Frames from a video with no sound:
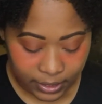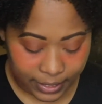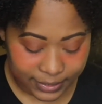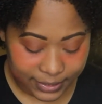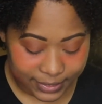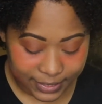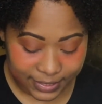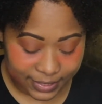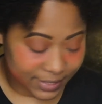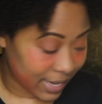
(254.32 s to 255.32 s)
it's a
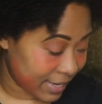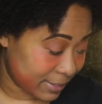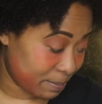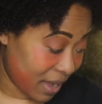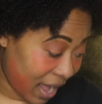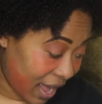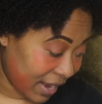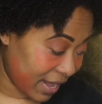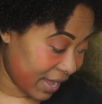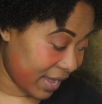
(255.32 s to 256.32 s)
decent sized
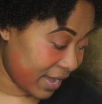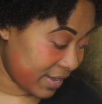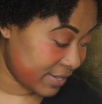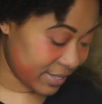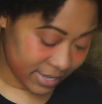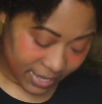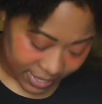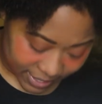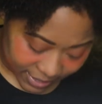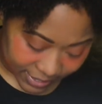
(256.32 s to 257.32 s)
pot, and
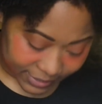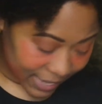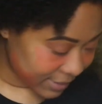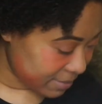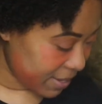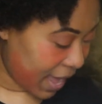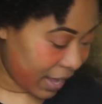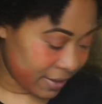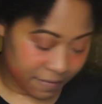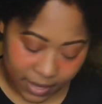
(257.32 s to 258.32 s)
this has to be
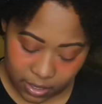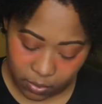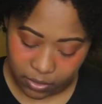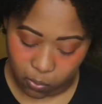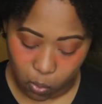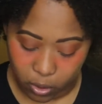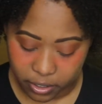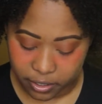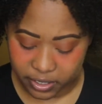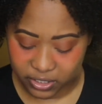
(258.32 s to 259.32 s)
activated with
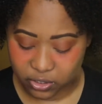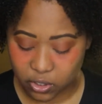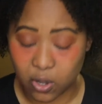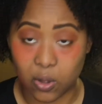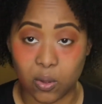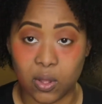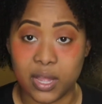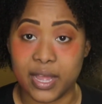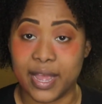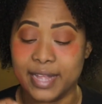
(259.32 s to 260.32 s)
water, so
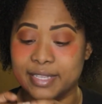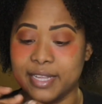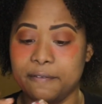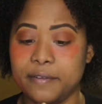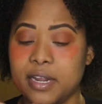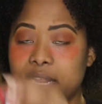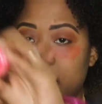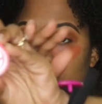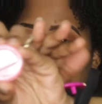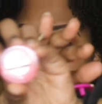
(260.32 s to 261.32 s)
it's definitely
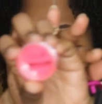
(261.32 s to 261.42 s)
going